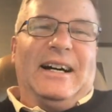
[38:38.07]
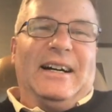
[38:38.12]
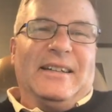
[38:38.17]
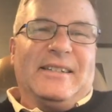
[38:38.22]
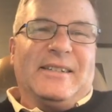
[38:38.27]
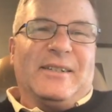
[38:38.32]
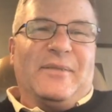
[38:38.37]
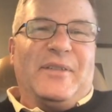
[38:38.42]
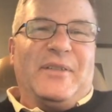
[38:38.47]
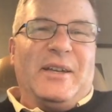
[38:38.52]

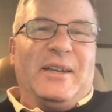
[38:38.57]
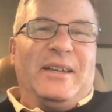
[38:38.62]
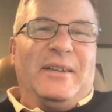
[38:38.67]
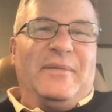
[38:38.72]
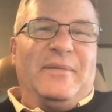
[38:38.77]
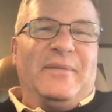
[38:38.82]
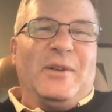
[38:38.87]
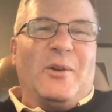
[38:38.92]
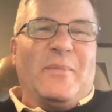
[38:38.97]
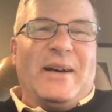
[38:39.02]
So if
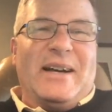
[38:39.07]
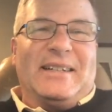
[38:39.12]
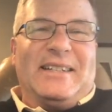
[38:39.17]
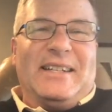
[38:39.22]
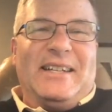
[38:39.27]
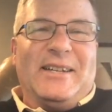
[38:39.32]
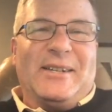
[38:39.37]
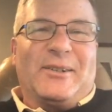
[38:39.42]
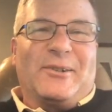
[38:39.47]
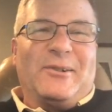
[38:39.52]
you go back to
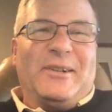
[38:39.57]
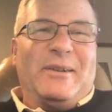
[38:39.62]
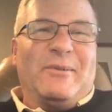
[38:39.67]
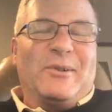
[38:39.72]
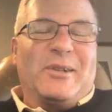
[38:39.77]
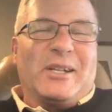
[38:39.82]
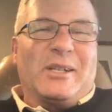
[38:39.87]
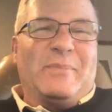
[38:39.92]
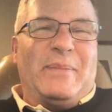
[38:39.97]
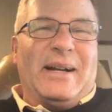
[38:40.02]
history, we'll
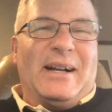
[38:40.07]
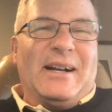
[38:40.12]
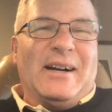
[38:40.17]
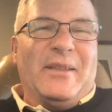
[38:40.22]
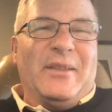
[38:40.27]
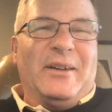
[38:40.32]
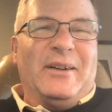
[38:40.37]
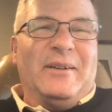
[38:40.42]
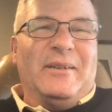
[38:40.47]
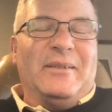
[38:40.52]
just pick on
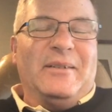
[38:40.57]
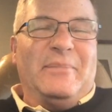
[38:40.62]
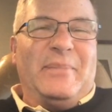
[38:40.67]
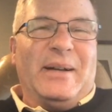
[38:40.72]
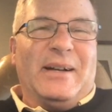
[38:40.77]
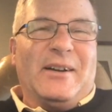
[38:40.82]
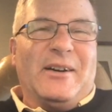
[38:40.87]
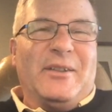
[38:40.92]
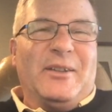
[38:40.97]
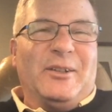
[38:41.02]

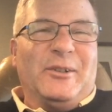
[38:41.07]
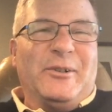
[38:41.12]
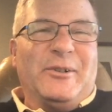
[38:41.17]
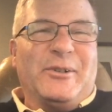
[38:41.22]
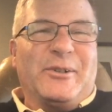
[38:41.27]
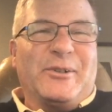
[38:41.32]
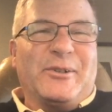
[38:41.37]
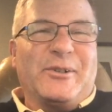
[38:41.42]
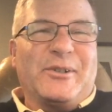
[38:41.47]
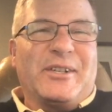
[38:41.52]
the
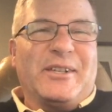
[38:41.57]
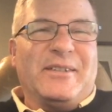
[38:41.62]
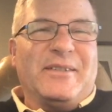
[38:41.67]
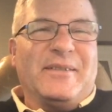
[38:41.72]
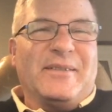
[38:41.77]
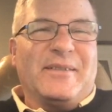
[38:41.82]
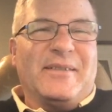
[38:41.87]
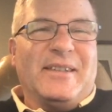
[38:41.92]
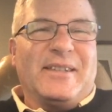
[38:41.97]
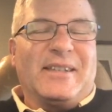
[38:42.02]
losers
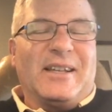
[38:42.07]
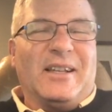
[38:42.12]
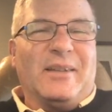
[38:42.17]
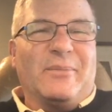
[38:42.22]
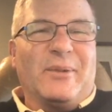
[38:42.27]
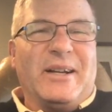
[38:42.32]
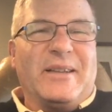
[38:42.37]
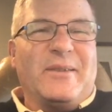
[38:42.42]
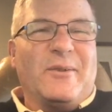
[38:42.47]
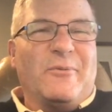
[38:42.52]
and
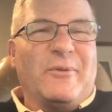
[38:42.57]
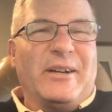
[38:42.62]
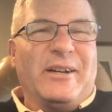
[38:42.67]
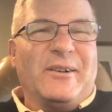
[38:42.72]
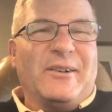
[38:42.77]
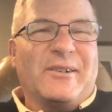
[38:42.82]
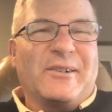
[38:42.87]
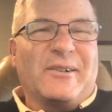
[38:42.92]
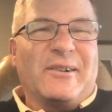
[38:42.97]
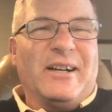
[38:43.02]
celebrate the
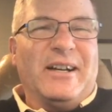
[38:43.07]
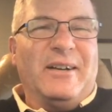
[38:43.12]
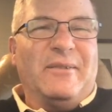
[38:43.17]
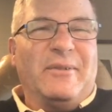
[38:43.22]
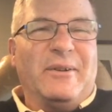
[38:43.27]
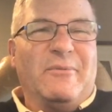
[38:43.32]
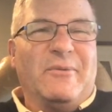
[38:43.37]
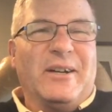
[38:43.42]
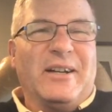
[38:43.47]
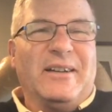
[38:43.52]
winners, right? We
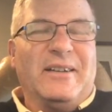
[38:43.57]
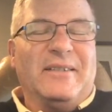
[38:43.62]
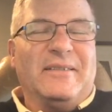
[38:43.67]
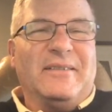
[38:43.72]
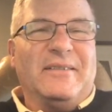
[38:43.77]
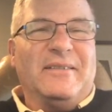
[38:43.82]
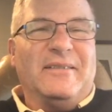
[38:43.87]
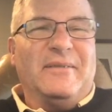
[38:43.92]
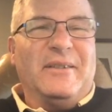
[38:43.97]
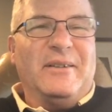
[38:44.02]
want to
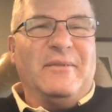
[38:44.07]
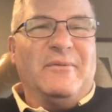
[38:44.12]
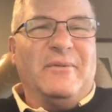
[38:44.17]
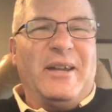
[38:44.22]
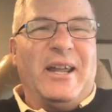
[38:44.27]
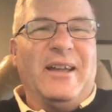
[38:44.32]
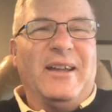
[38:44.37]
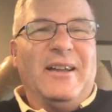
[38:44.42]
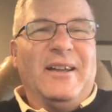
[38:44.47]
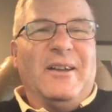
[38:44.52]

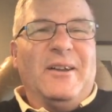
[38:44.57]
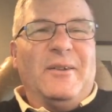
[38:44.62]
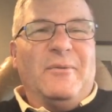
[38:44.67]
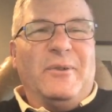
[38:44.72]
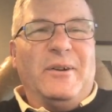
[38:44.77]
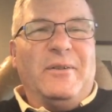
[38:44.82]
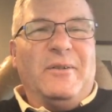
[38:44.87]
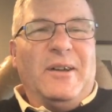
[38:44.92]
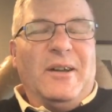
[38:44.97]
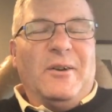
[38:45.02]
exactly.